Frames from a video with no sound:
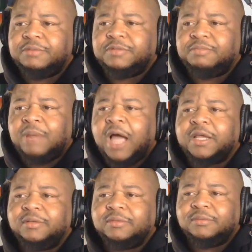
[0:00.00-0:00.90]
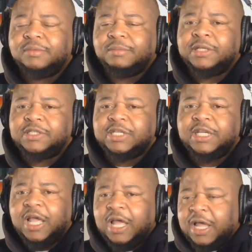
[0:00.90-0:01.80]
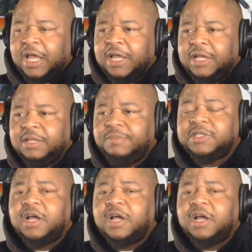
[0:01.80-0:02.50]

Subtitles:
blocking. I mean, Napisha